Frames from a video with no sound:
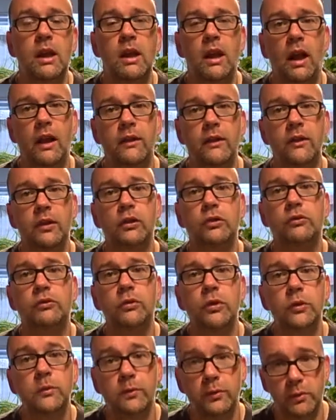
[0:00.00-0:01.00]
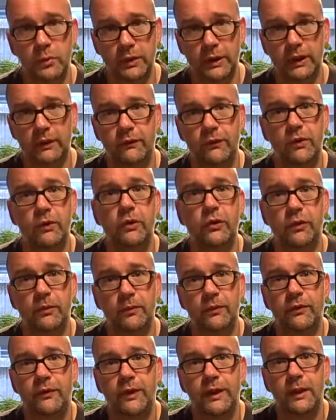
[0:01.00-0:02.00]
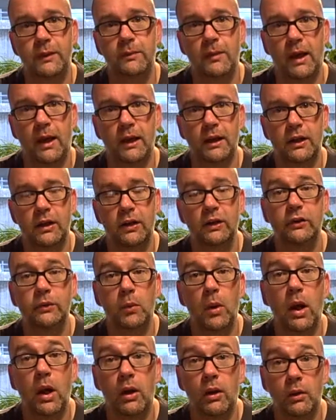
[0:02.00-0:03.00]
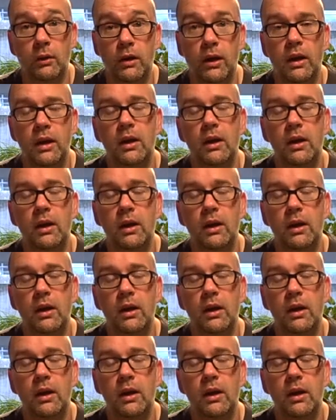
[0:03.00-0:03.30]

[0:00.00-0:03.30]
and the group will give you some feedback as well,